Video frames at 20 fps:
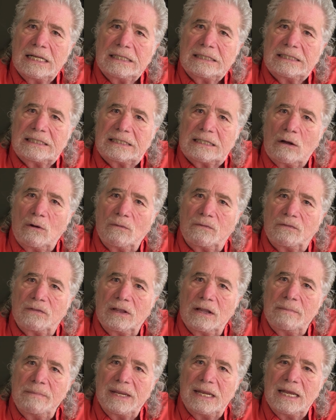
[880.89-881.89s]

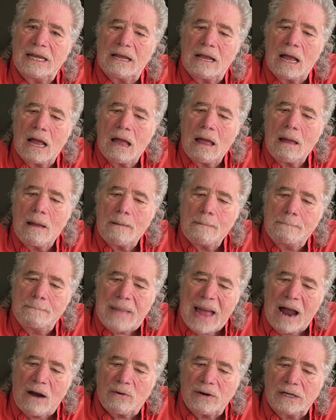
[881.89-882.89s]
self-limiting
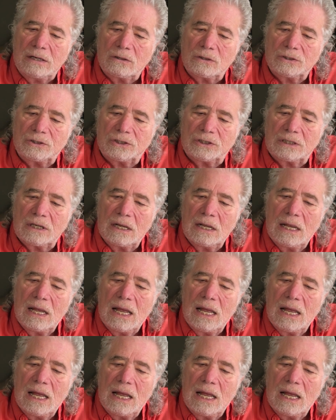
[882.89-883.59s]
barriers,